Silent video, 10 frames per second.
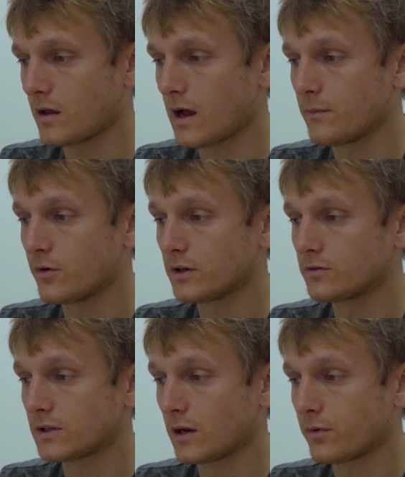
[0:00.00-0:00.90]
I'm going to
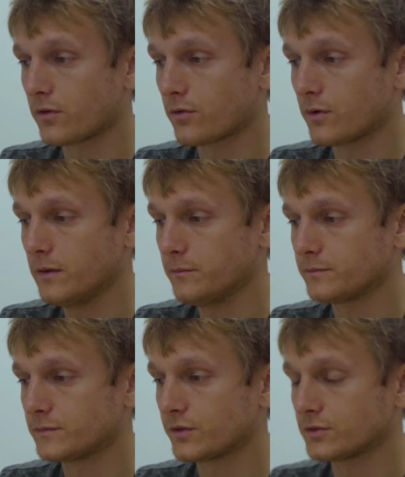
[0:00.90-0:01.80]
type a 3
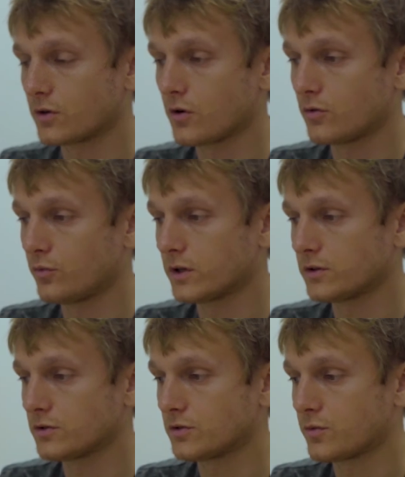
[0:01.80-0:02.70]
for the code 1,
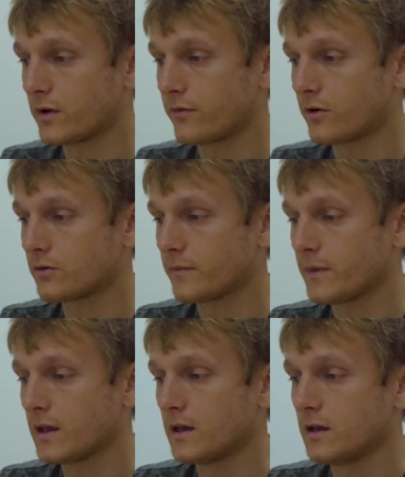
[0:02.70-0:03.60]
2, 3, 4.
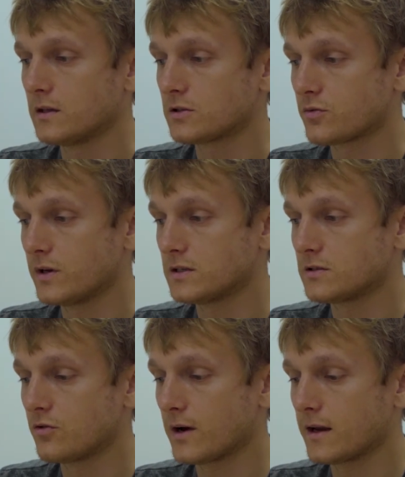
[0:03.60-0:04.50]
3 is
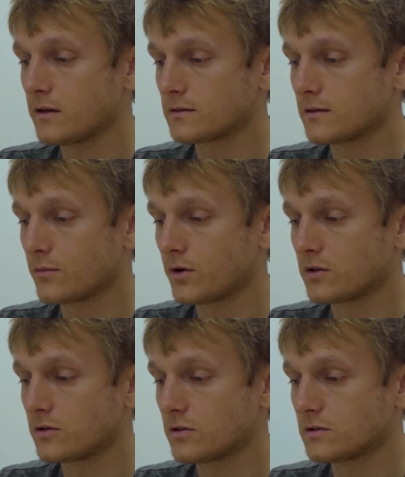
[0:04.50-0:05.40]
gray, so I'm going
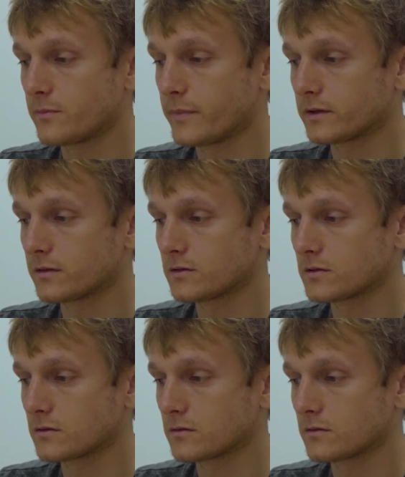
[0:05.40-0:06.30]
to use the
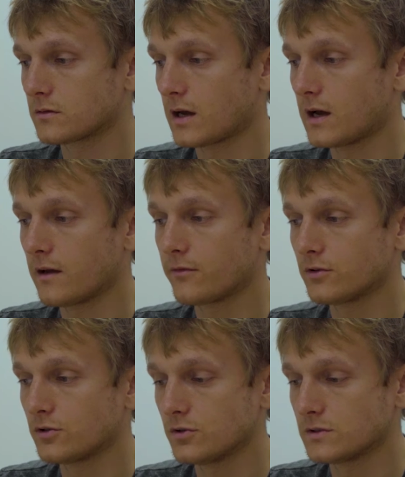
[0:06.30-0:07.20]
buttons I
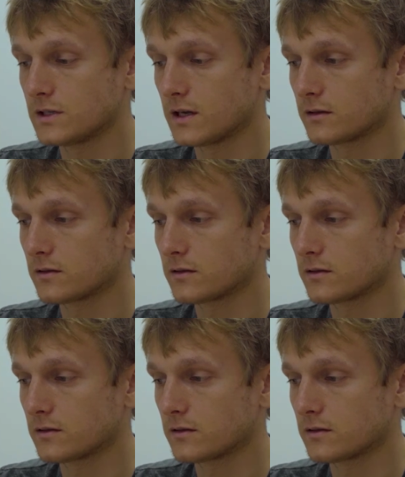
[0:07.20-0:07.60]
haven't used yet.